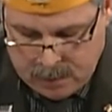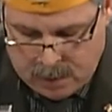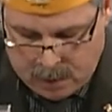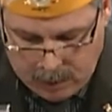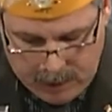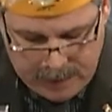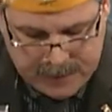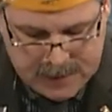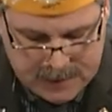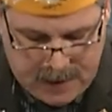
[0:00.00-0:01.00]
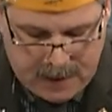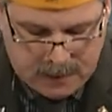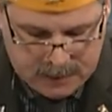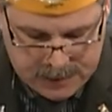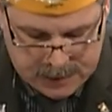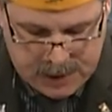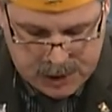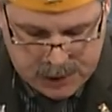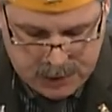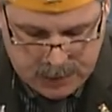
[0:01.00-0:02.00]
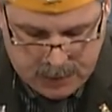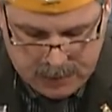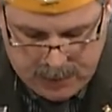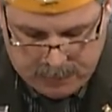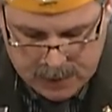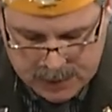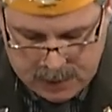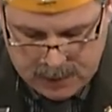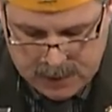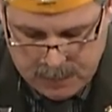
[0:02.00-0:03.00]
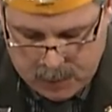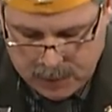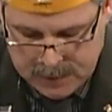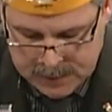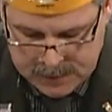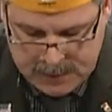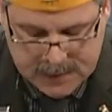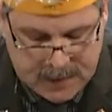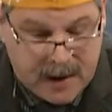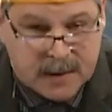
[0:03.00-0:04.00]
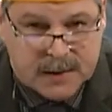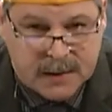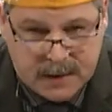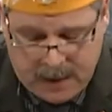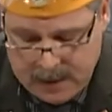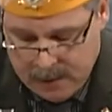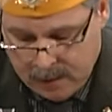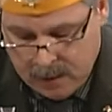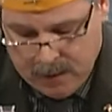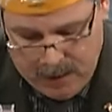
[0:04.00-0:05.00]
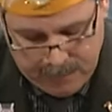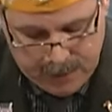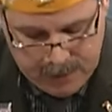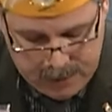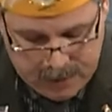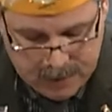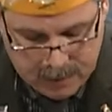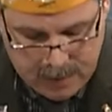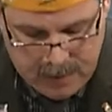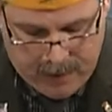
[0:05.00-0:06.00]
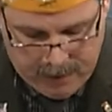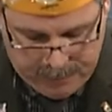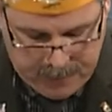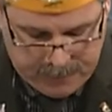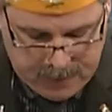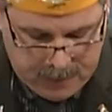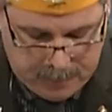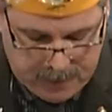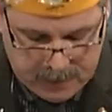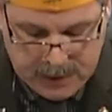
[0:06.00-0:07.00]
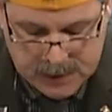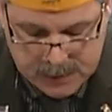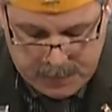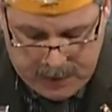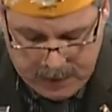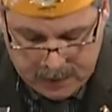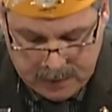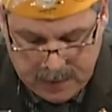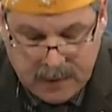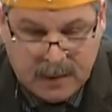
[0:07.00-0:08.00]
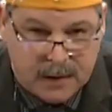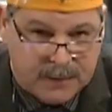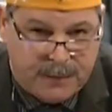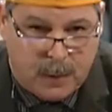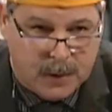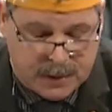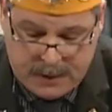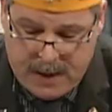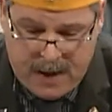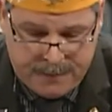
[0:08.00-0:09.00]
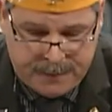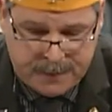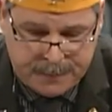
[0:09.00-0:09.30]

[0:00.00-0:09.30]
are left to tackle this issue that results in more than 6,000 dead every year and $15 billion spent. That's 4 staff.